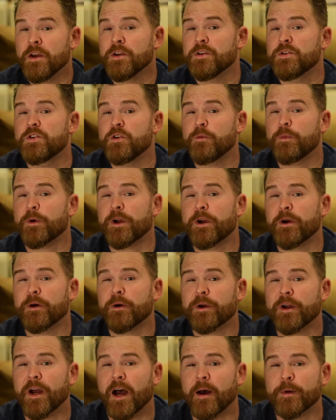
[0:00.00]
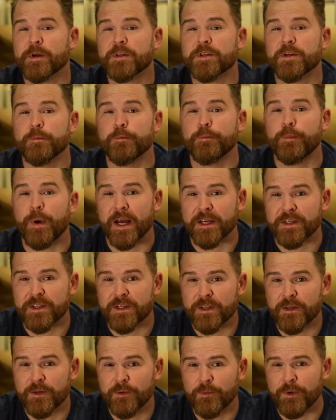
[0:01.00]
Superhero comics are
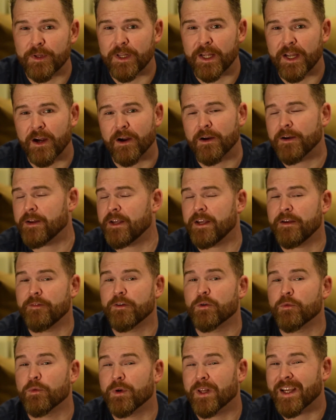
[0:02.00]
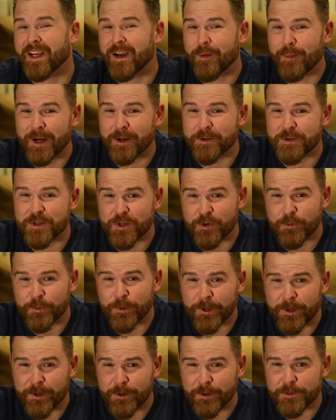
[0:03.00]
best when they aren't even really about
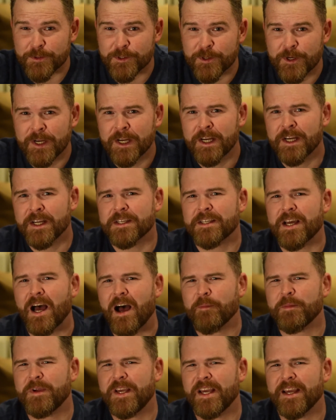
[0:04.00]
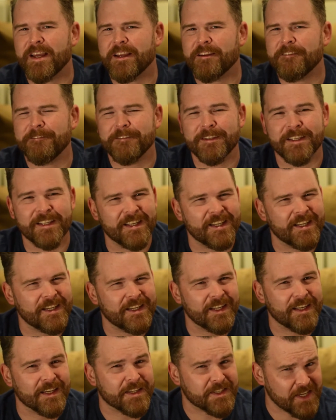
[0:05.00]
superheroes. Tom King
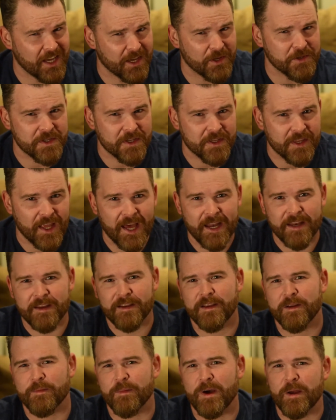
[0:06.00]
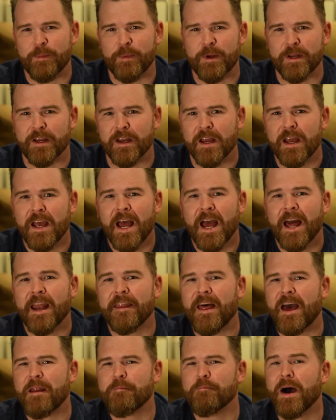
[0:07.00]
excels at that, in my opinion.
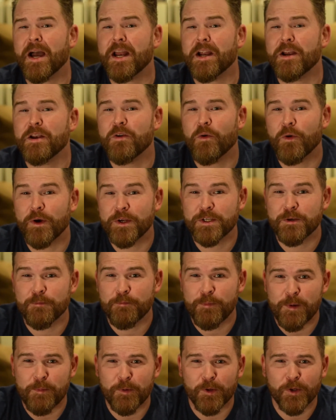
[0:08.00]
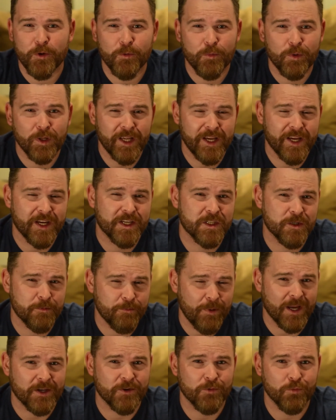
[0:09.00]
And that might annoy some people who really
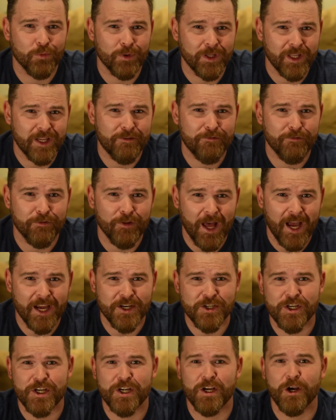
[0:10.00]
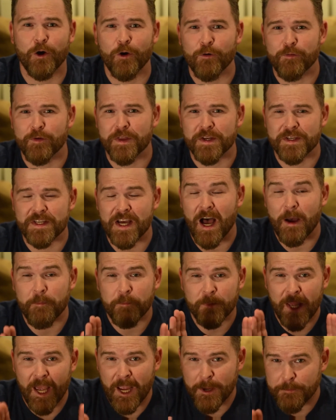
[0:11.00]
expect really flashy,
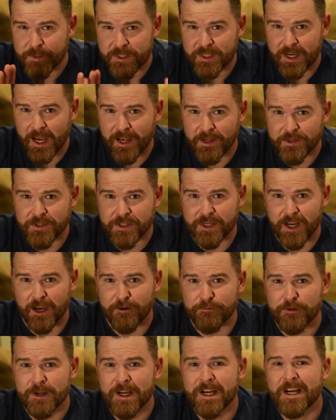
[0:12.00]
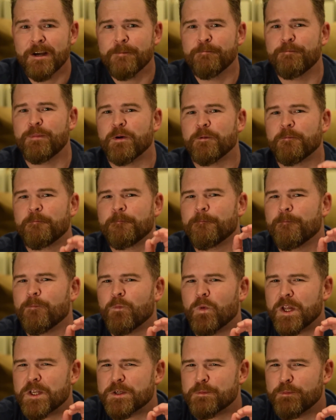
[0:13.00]
over-the-top cape-style stuff. But
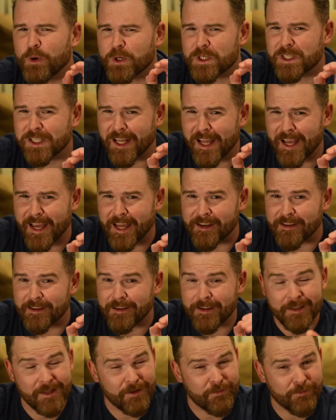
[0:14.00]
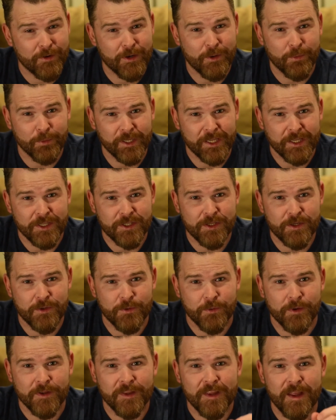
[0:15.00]
when his books land, and they frequently
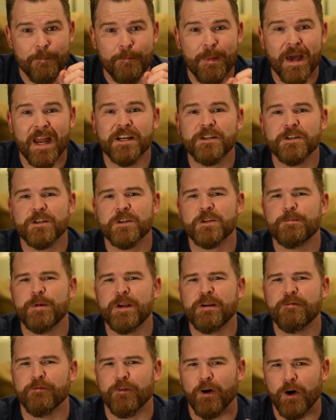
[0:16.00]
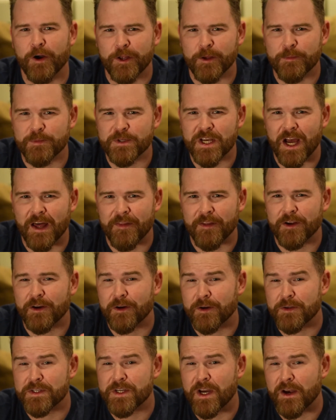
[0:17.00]
do, they manage to speak volumes on the
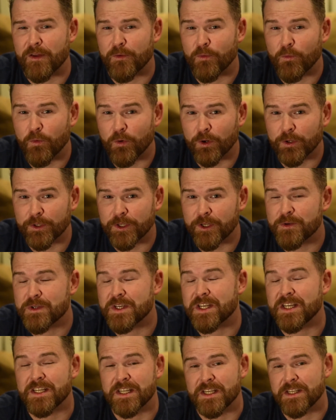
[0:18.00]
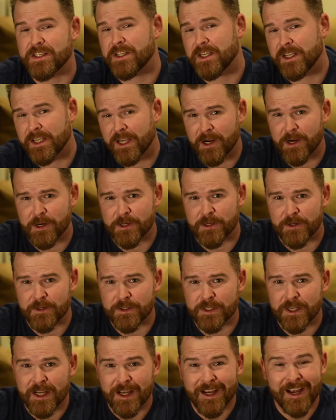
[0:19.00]
current state of the world using DC
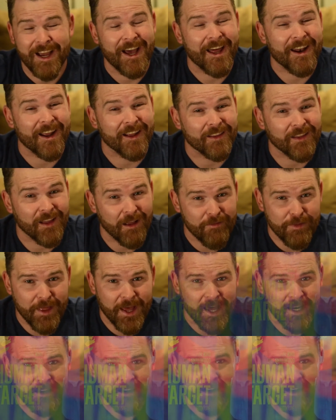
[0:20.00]
characters. And I love that.